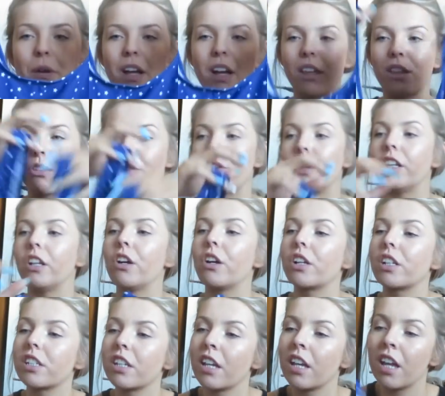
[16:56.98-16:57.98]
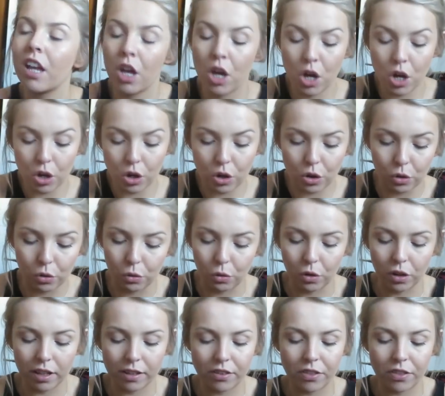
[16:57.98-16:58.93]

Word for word: but I thought it looked cool